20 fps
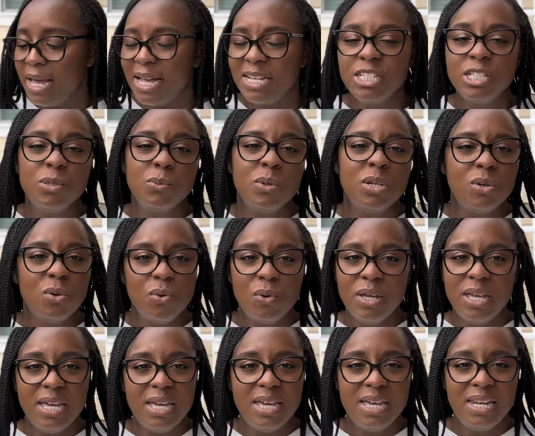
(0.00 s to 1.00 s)
I just want to go
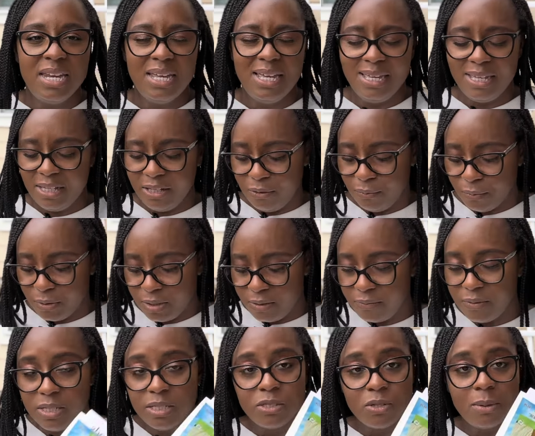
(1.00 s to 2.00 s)
ahead and get rid of
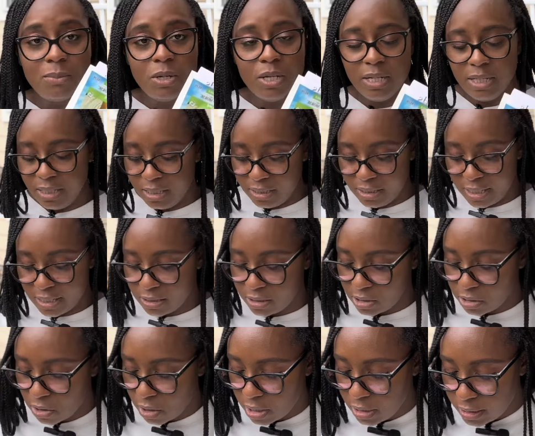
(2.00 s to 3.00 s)
it. So I'm going to get that
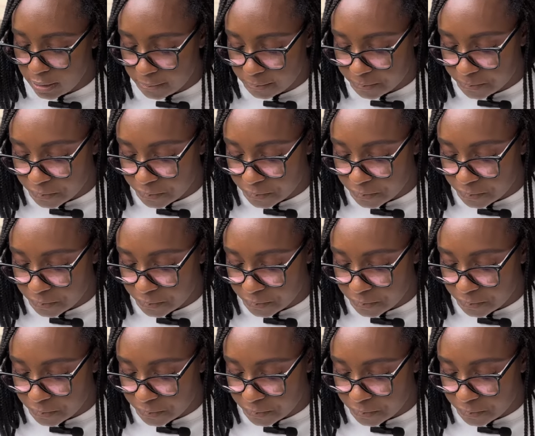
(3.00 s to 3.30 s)
started.